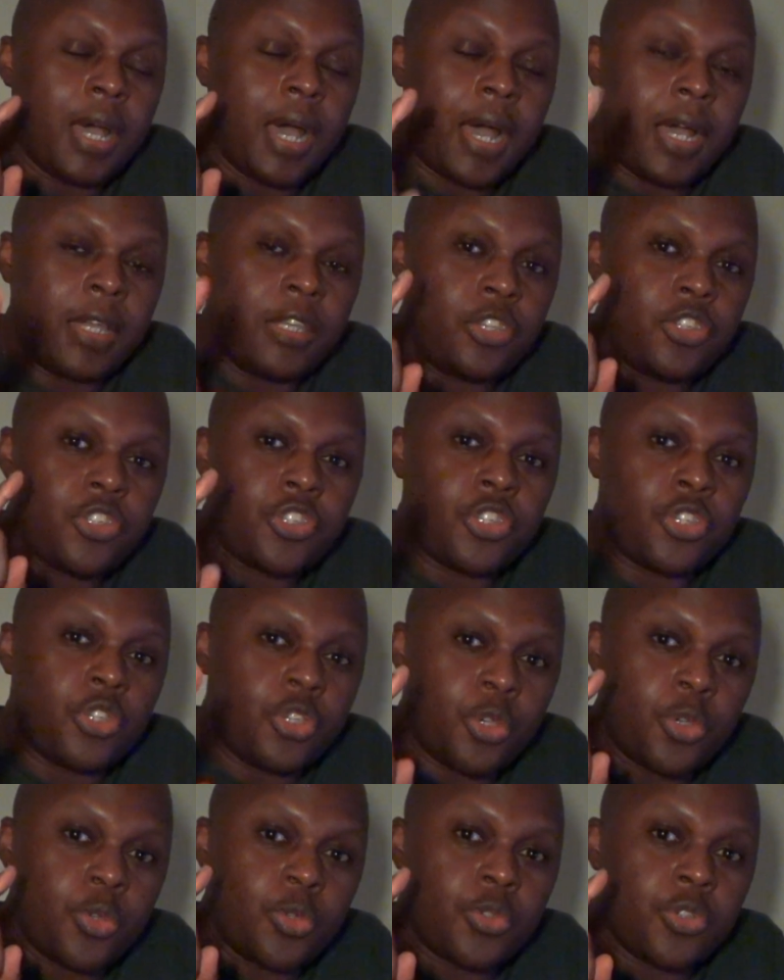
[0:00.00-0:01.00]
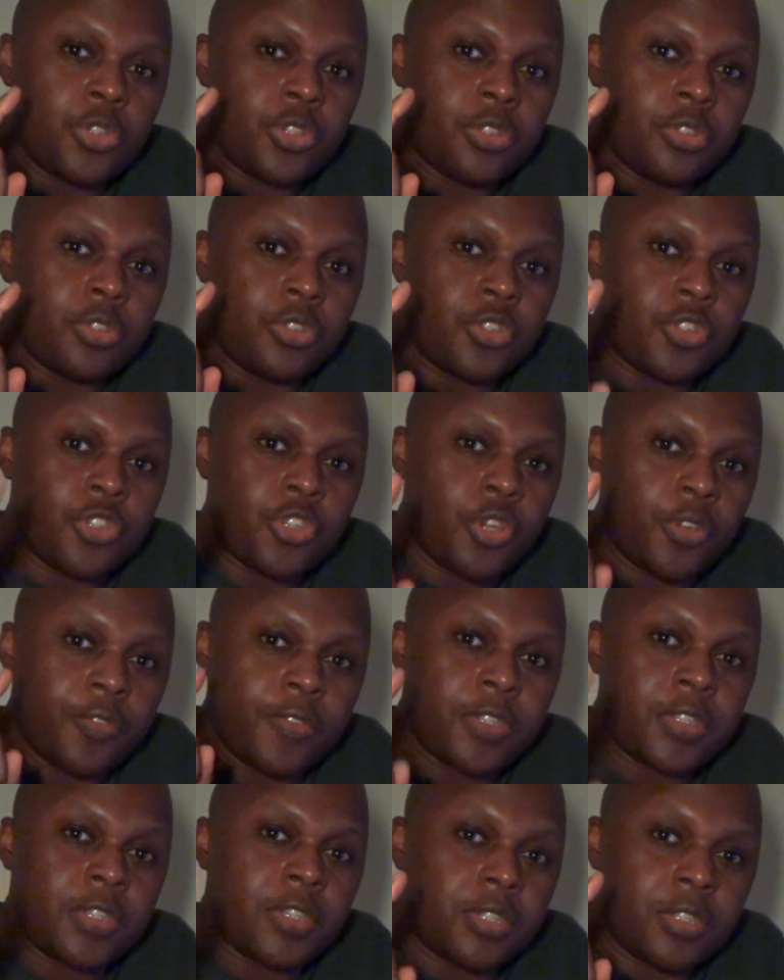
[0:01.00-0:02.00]
I used to use the
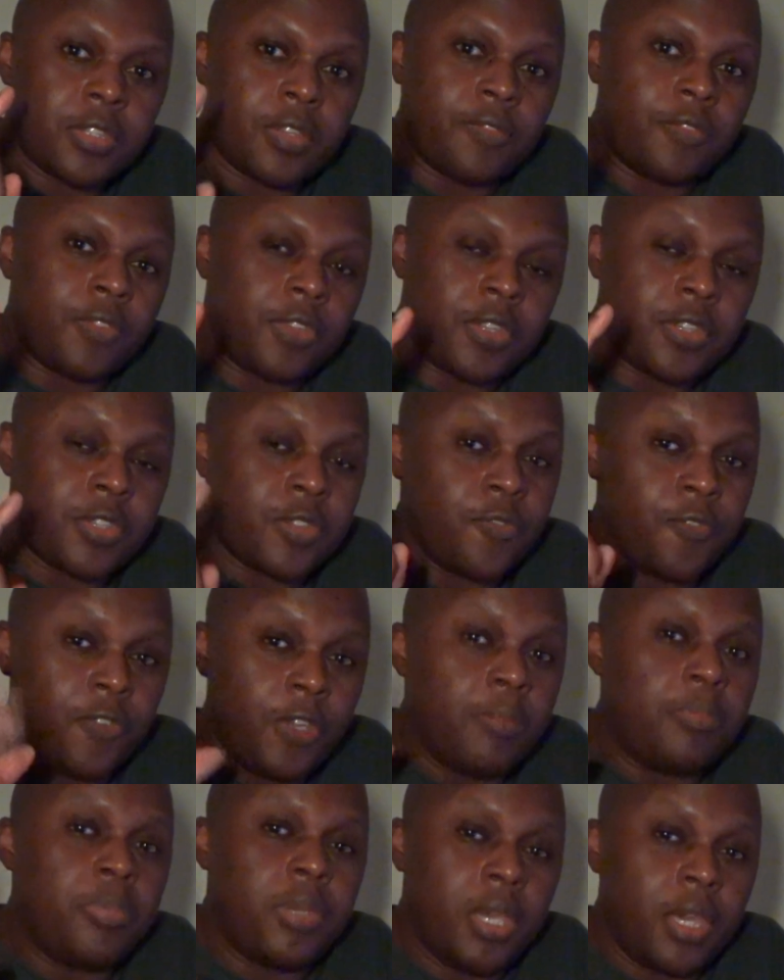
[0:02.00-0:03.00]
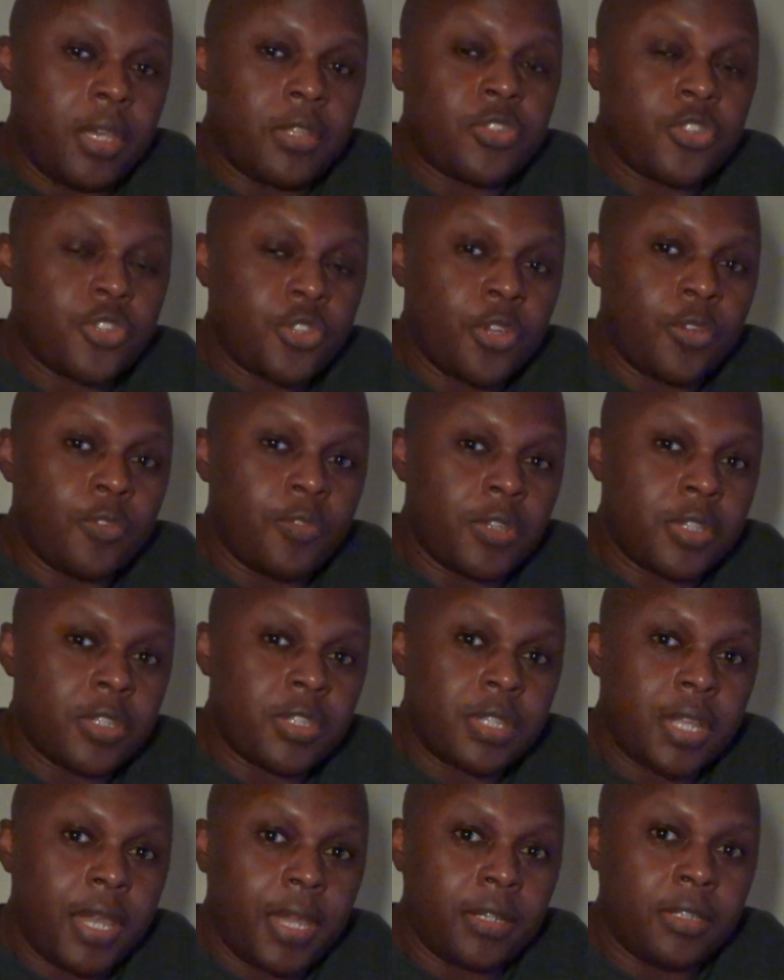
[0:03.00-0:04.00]
services of this VPN service
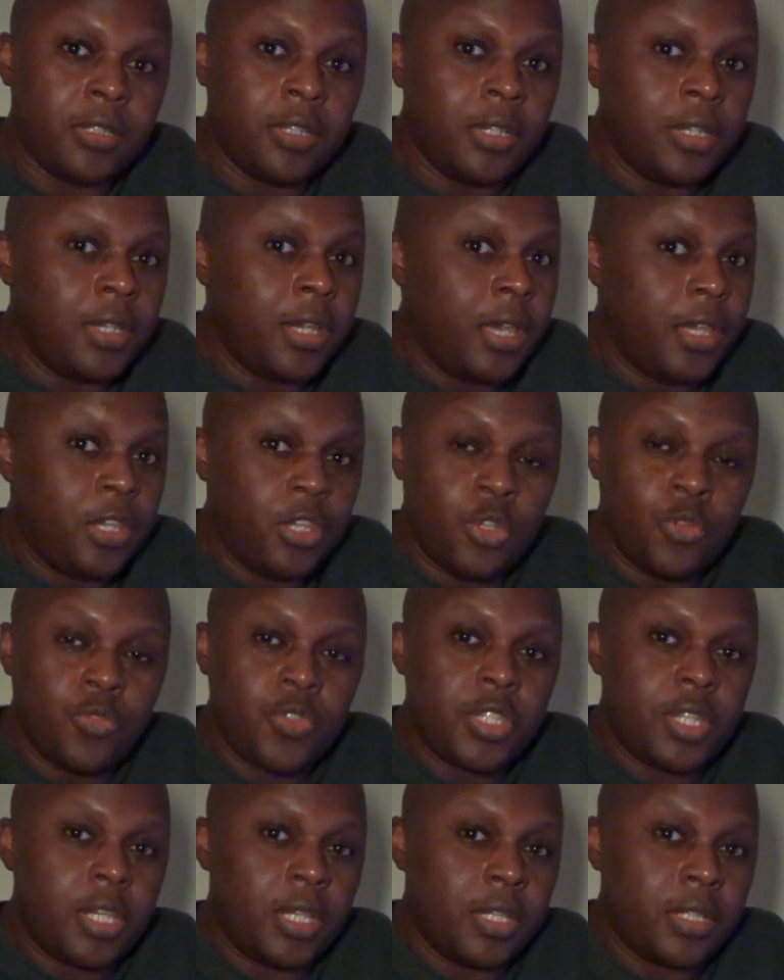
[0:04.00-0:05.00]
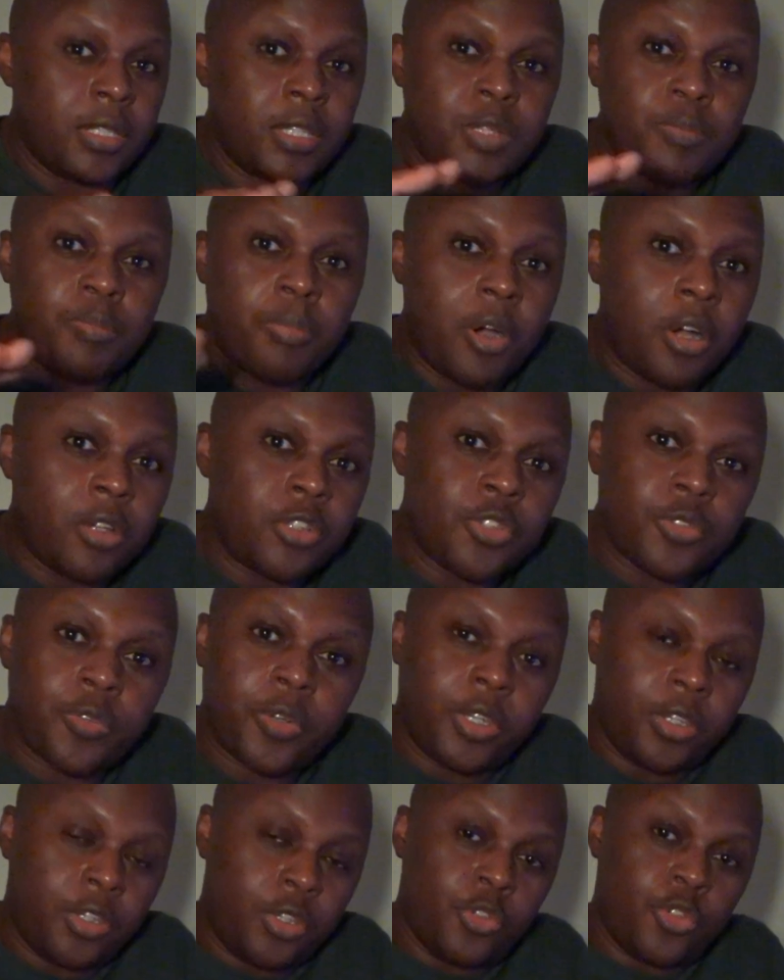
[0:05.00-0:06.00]
that you've seen
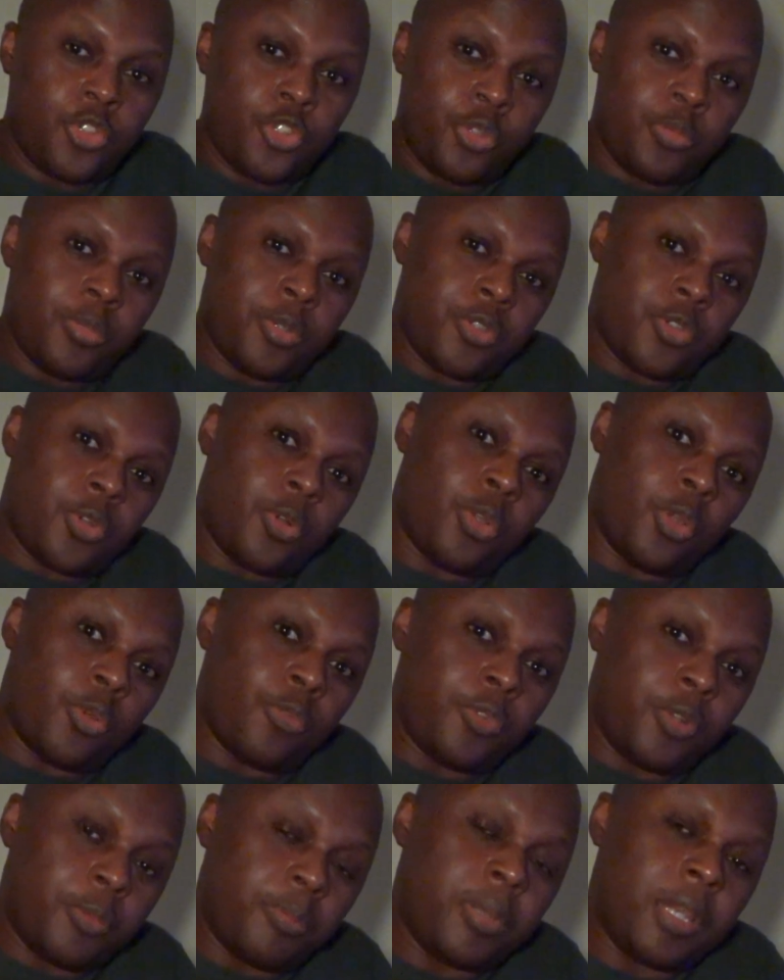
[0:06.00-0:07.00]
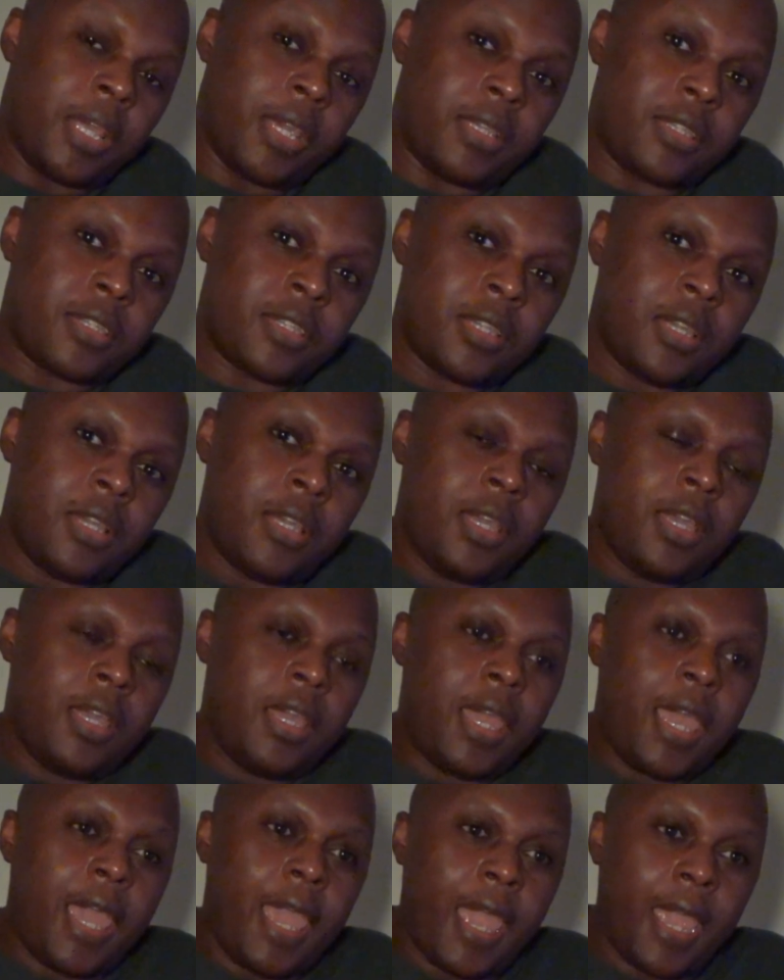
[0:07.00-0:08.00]
sponsoring YouTubers all over the place.
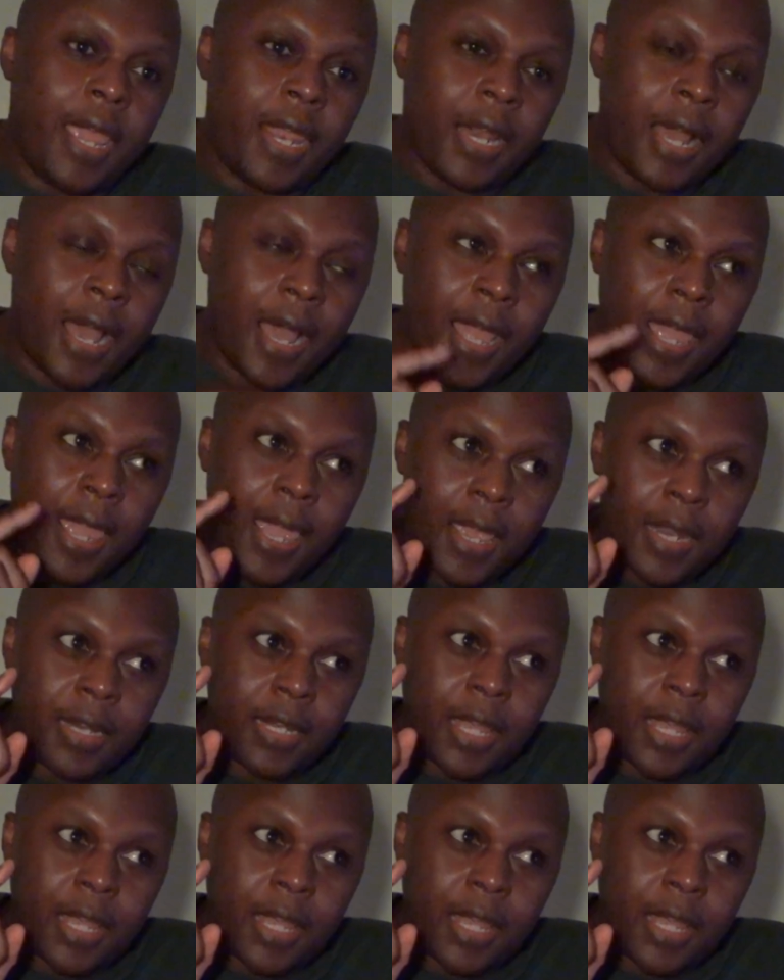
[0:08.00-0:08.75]
And I had